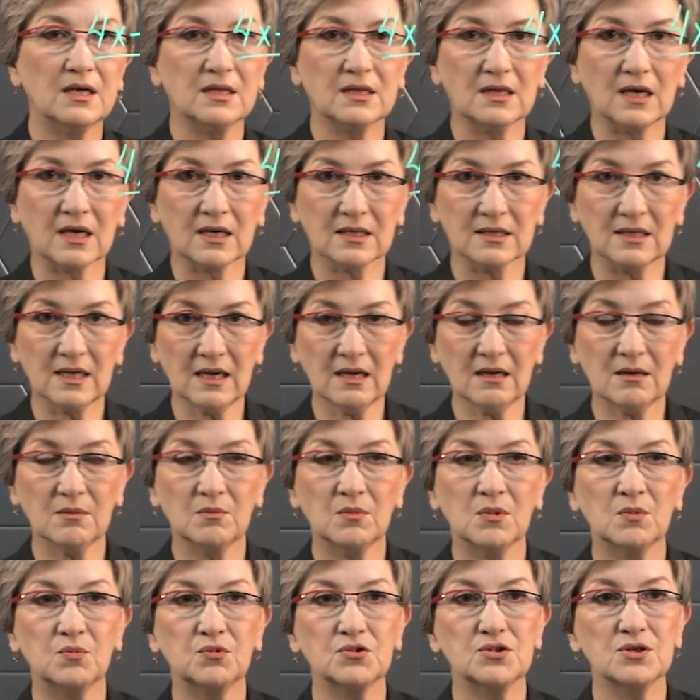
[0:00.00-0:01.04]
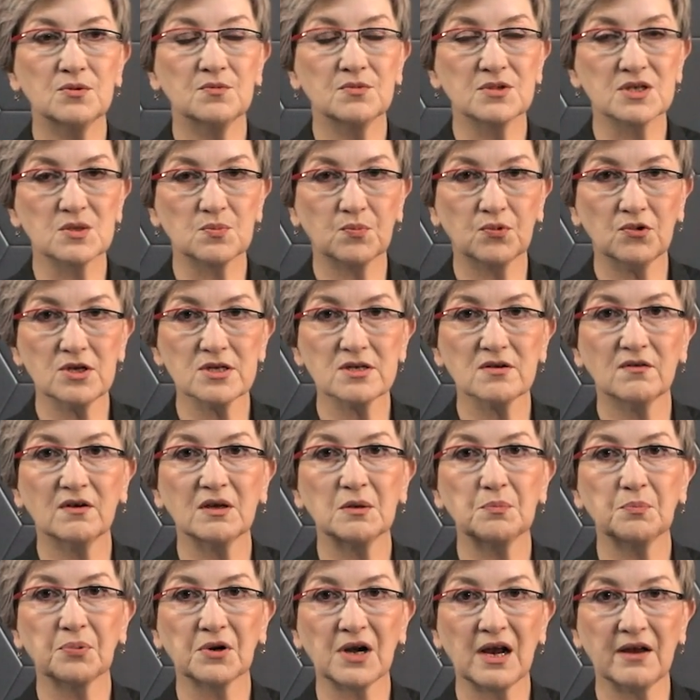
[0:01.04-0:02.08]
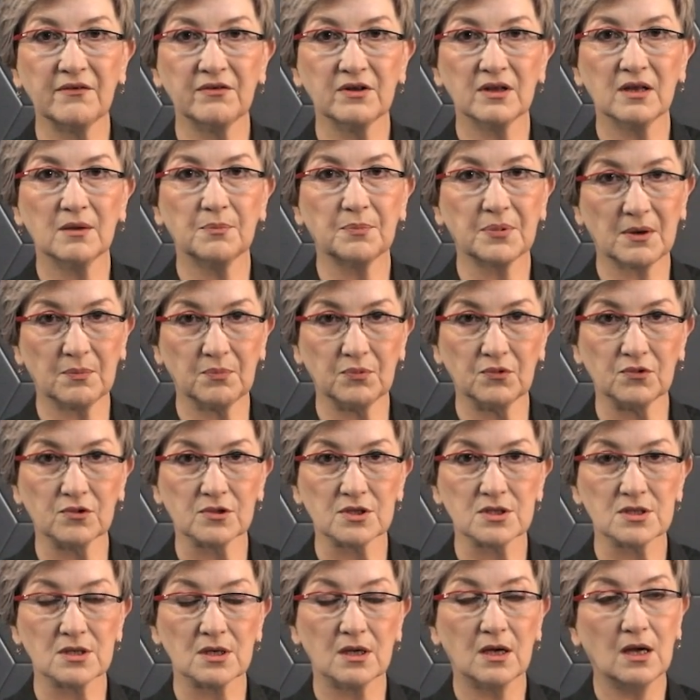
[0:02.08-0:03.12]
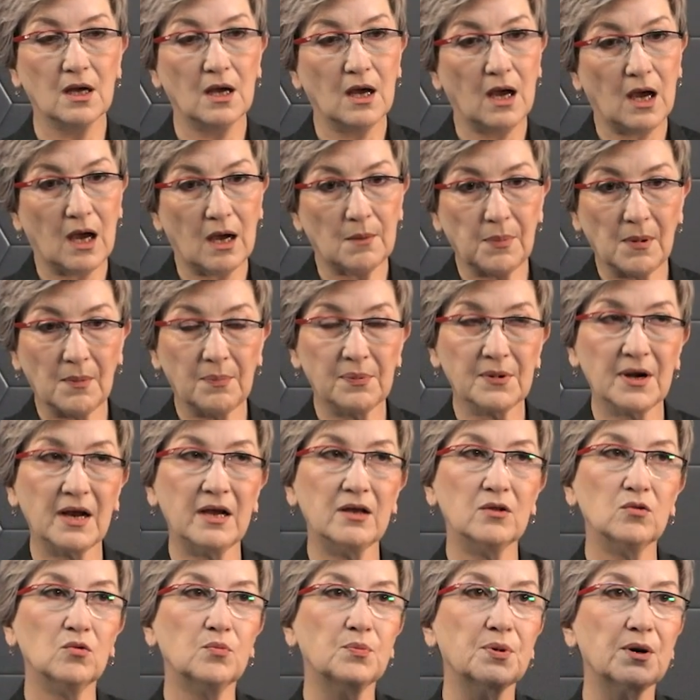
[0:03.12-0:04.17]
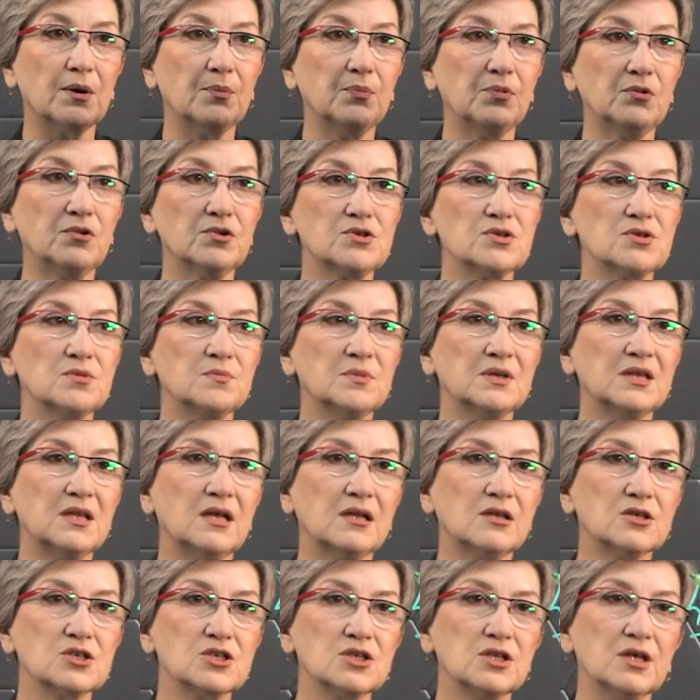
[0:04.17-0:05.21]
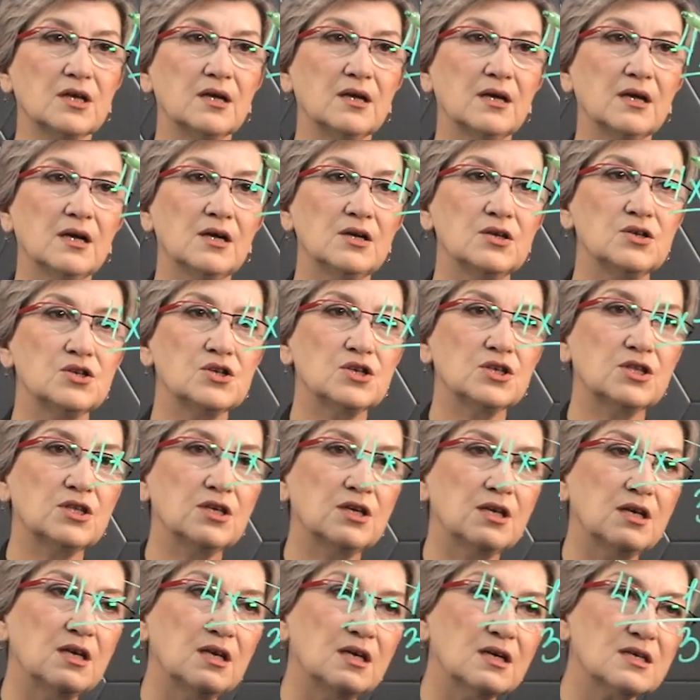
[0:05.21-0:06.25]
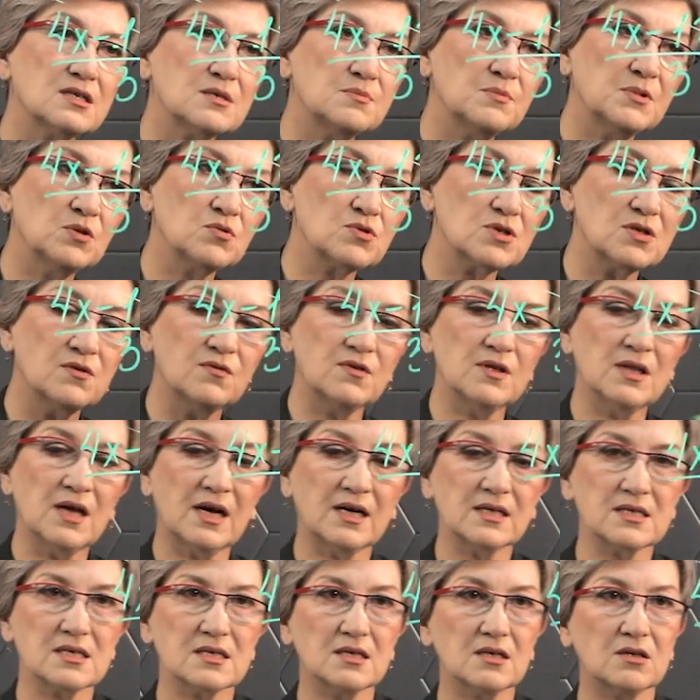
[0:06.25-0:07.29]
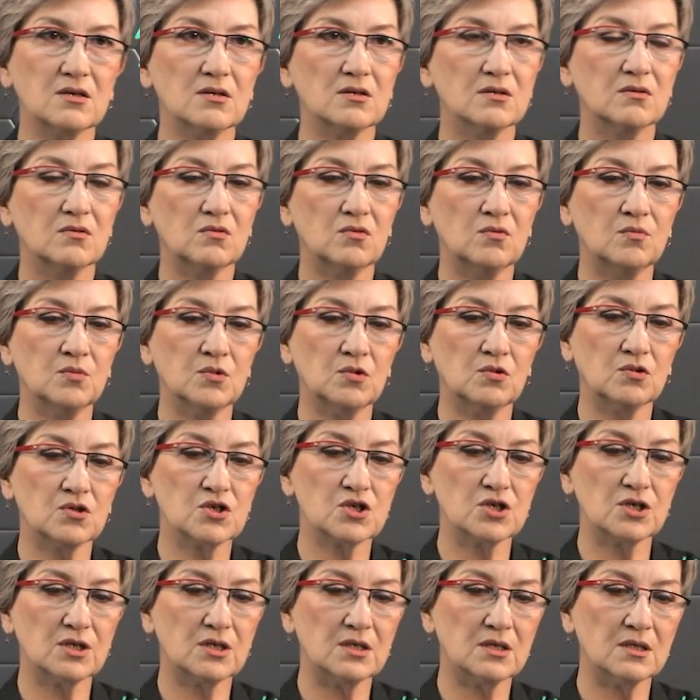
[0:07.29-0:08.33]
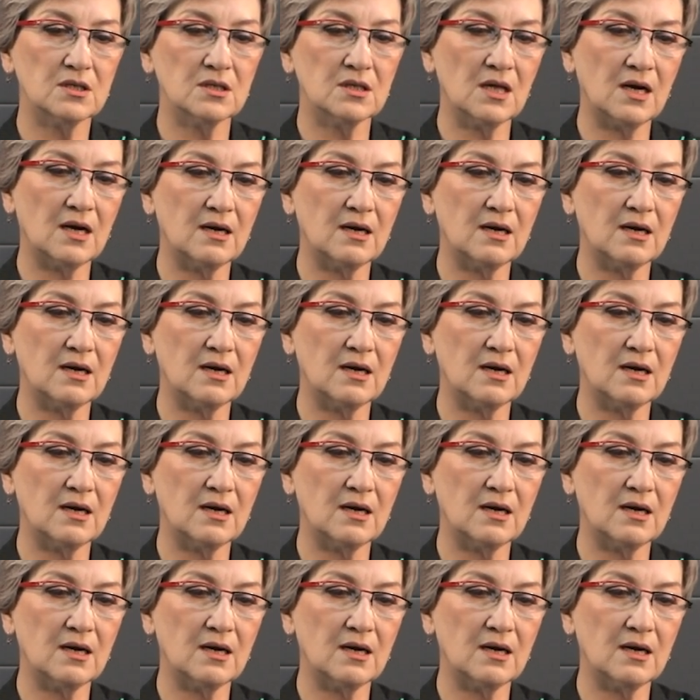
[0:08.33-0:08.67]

And then we'll use the rule of proportions. And by the rule of proportions, we have to multiply 4x minus 12 by